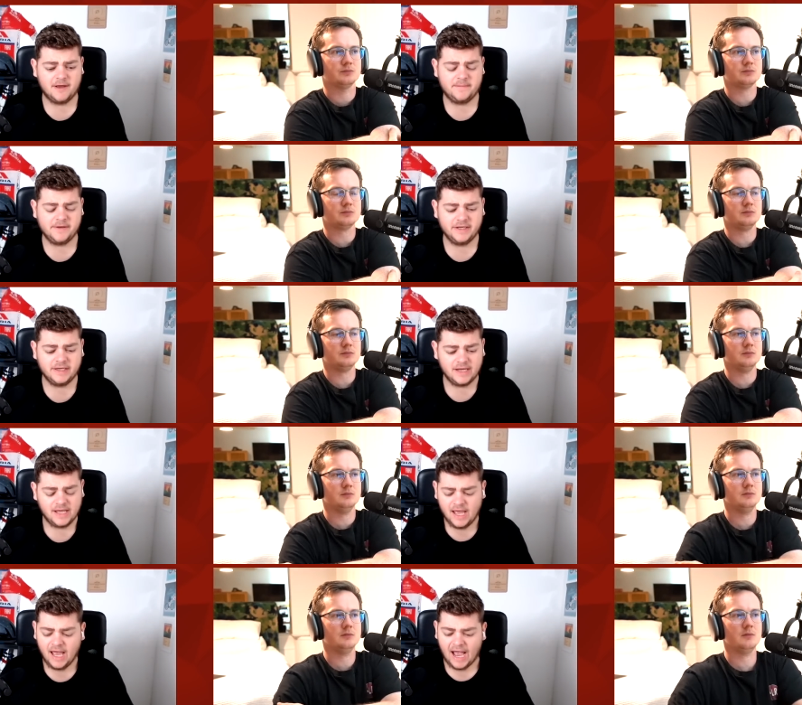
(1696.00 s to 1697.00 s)
Speaker 1: opinion.
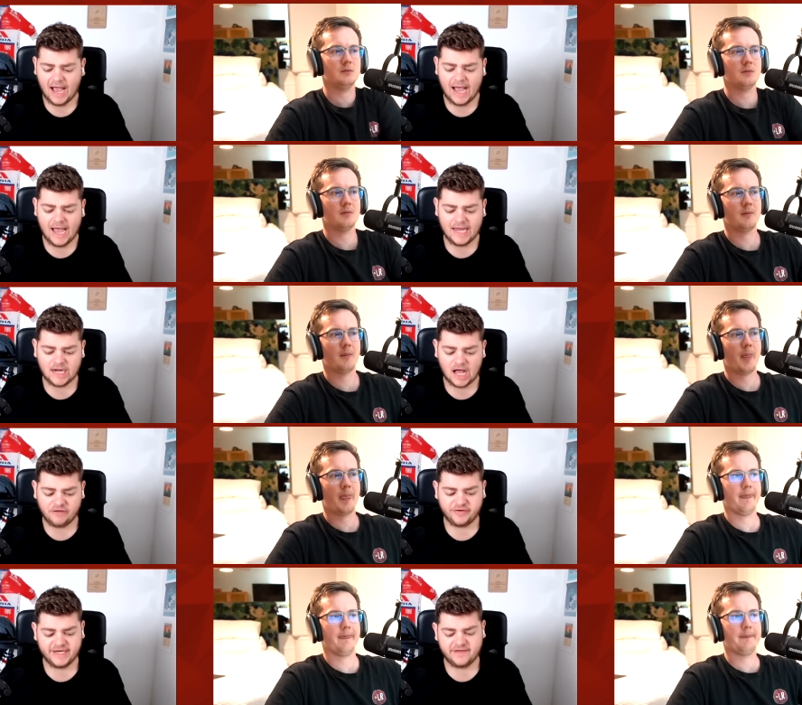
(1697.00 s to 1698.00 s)
And I
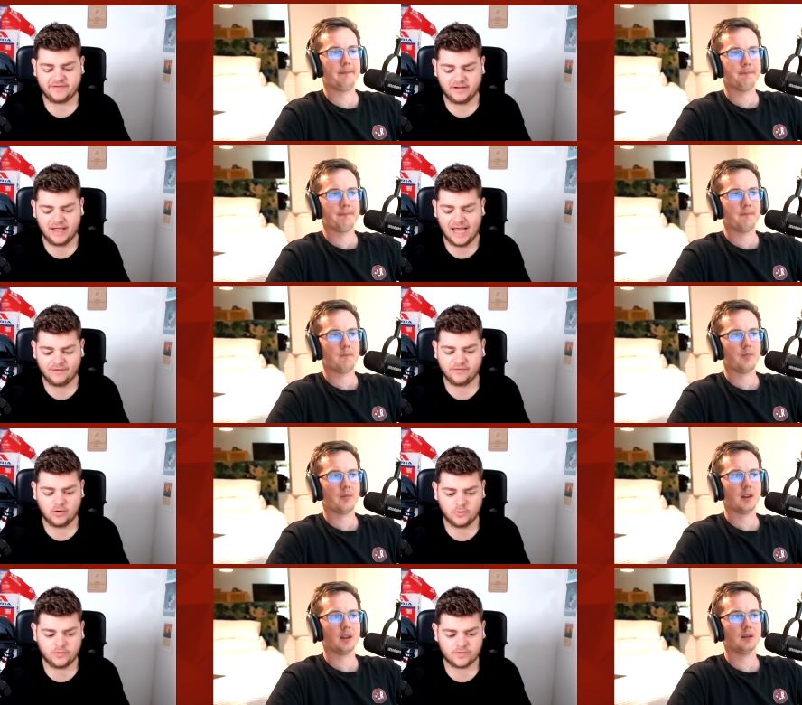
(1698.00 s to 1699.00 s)
think they still have
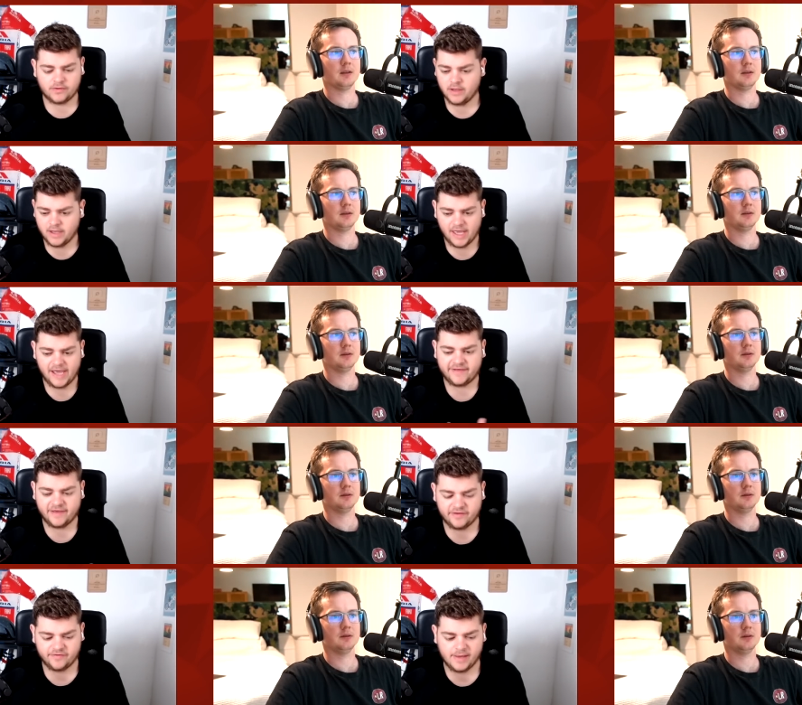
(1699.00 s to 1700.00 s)
those
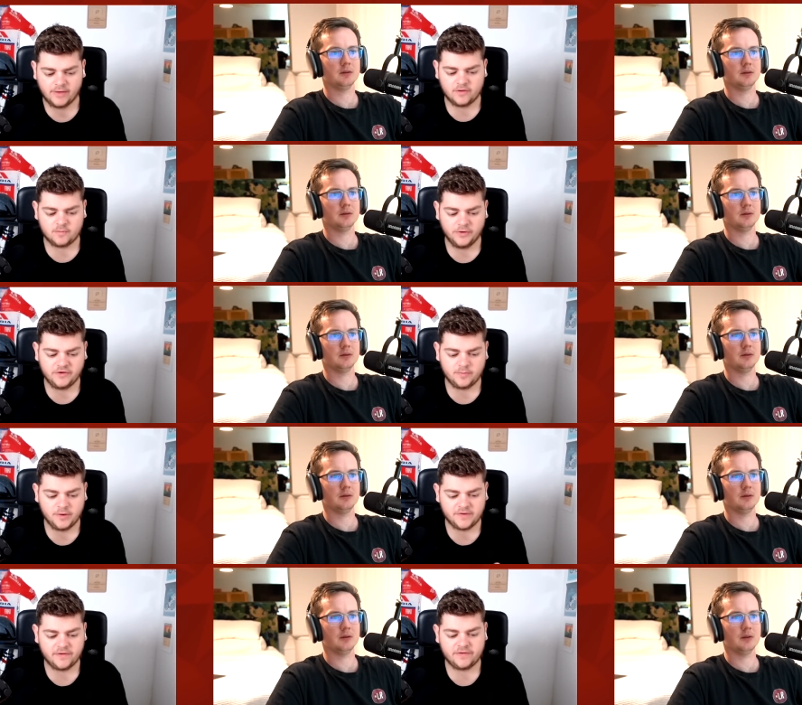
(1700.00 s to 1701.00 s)
excessive amount of sprinters
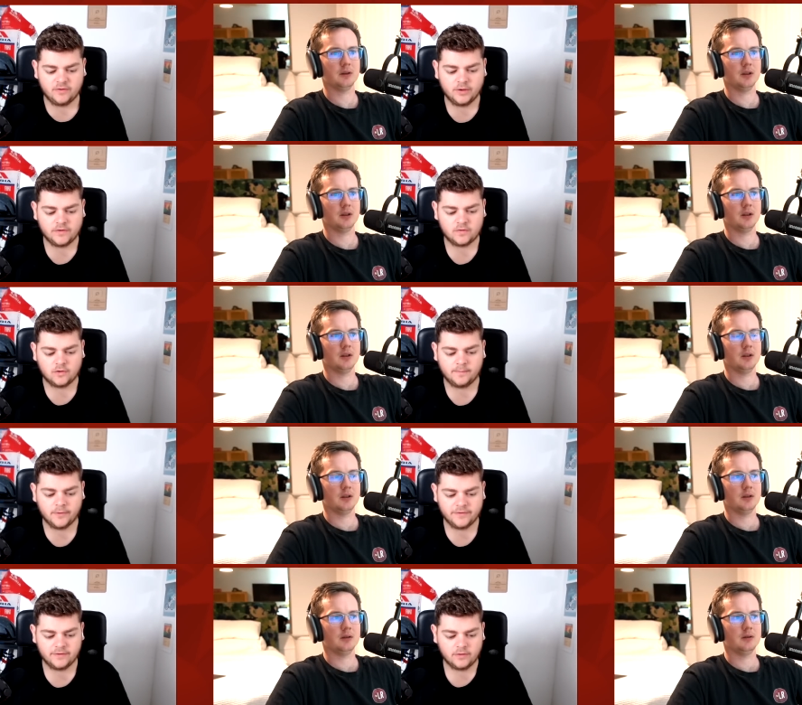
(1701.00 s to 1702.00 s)
because they still want to score
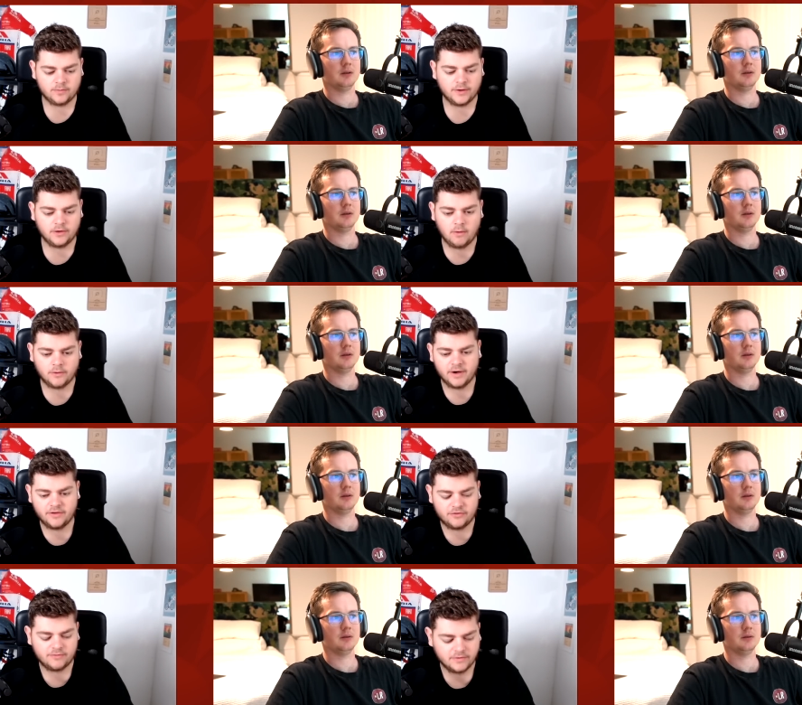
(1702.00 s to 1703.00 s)
points in those 1-1
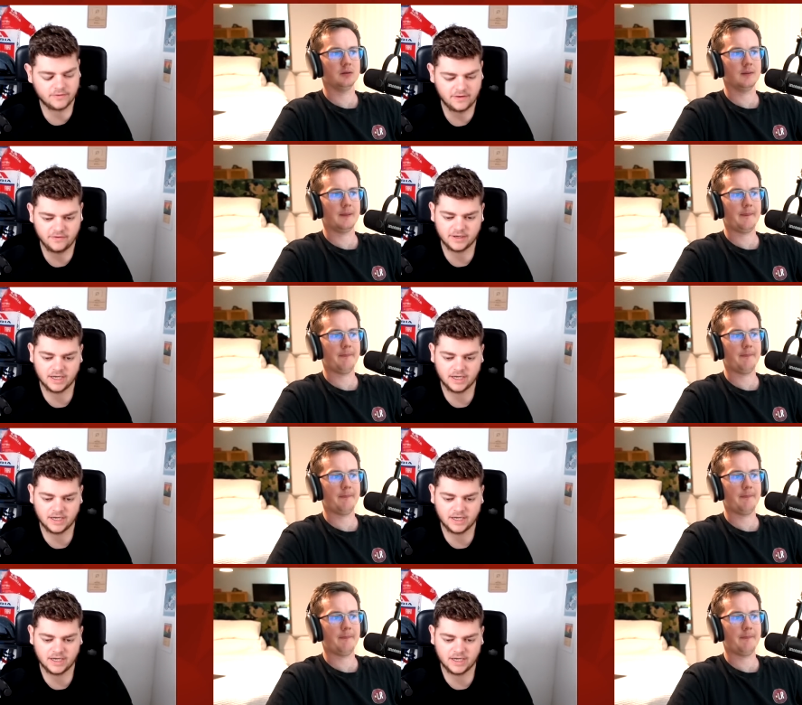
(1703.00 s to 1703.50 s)
races throughout the season.